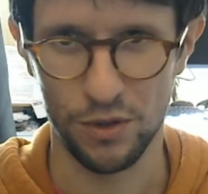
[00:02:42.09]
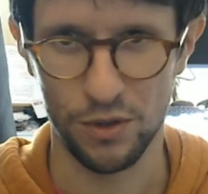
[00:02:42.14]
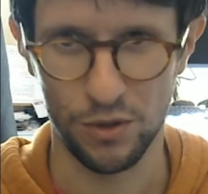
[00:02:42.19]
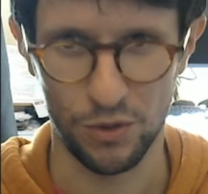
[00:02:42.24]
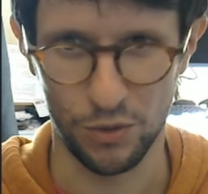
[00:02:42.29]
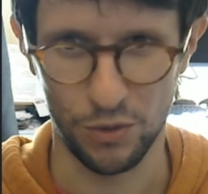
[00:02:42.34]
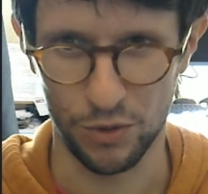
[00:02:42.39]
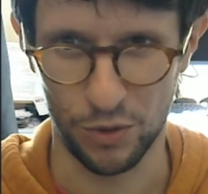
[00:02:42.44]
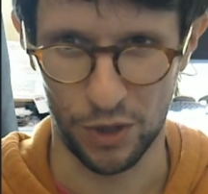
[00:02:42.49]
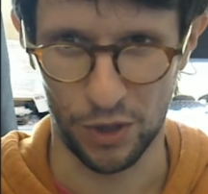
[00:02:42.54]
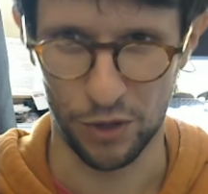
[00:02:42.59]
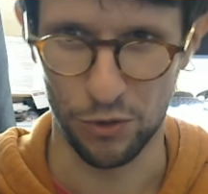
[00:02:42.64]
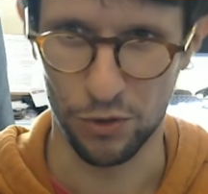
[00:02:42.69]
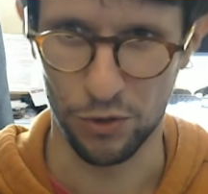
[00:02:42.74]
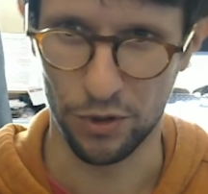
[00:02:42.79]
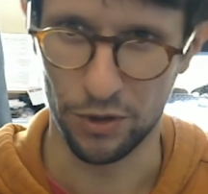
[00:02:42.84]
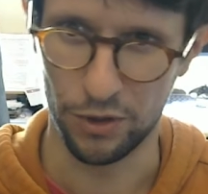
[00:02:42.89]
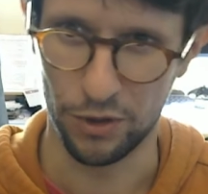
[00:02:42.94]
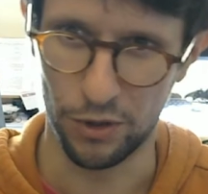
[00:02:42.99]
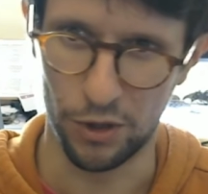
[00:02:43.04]
so
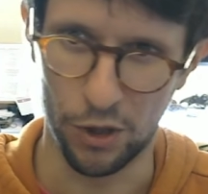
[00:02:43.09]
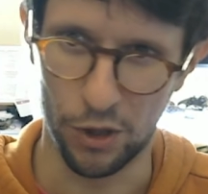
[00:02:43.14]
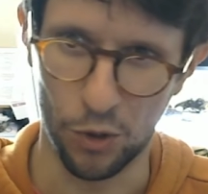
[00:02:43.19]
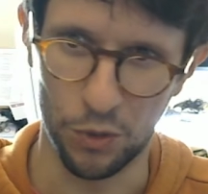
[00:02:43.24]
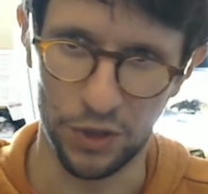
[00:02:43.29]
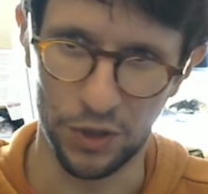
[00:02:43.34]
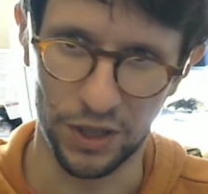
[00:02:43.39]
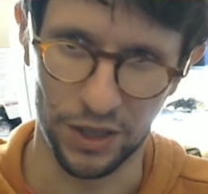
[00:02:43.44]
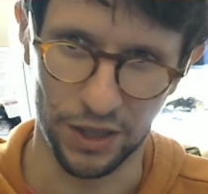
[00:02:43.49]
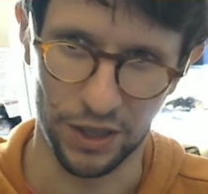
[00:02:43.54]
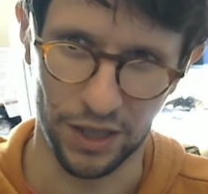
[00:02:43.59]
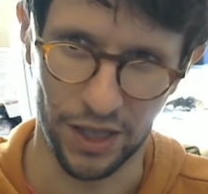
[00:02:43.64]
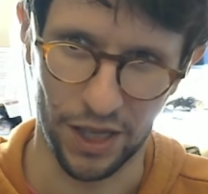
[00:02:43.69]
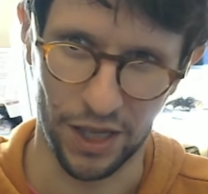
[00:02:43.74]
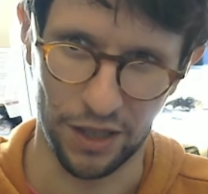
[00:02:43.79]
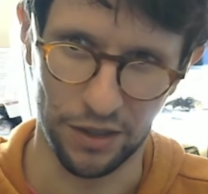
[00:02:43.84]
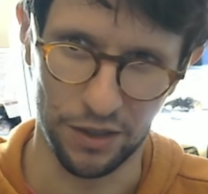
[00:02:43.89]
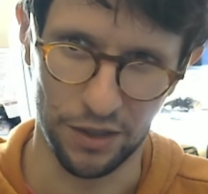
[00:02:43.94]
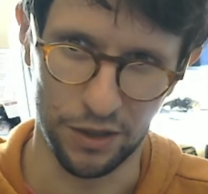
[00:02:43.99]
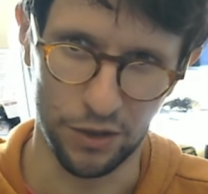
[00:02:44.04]
that Odin
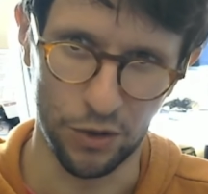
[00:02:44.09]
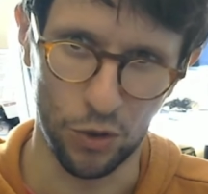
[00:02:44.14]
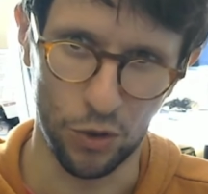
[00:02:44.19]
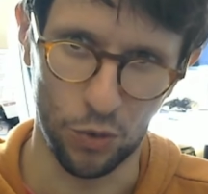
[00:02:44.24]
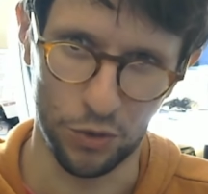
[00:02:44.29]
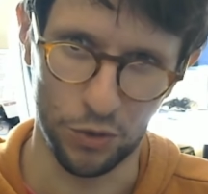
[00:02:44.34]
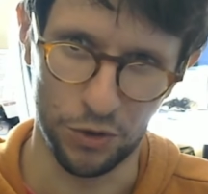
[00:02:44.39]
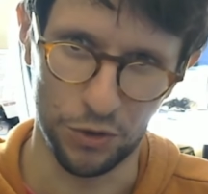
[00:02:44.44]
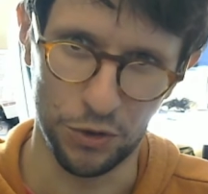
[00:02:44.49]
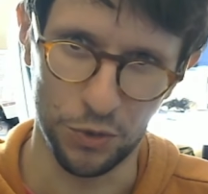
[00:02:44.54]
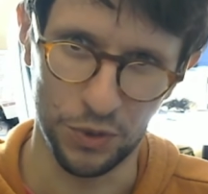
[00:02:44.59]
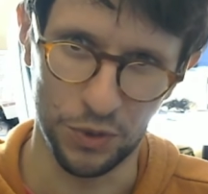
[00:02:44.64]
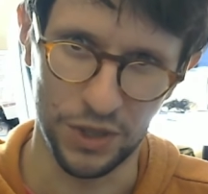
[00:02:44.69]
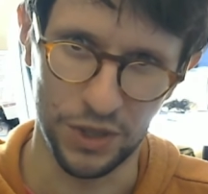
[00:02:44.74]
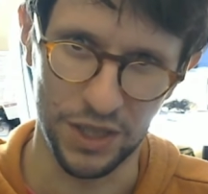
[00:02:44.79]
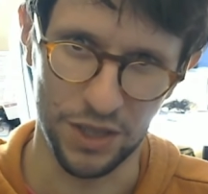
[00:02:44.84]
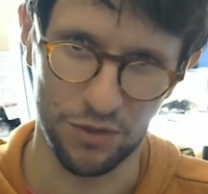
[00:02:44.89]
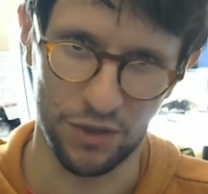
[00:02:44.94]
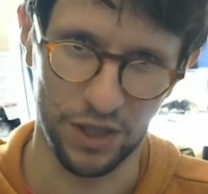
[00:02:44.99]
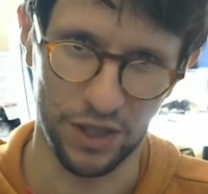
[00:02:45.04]
can know to do
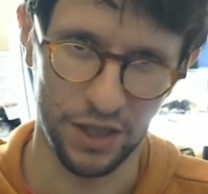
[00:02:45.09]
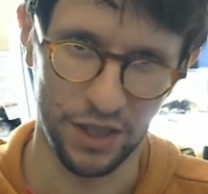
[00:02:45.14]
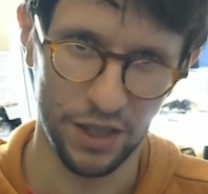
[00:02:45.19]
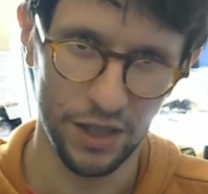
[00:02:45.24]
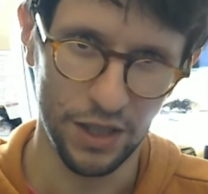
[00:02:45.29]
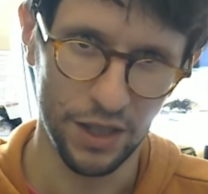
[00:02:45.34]
this thing.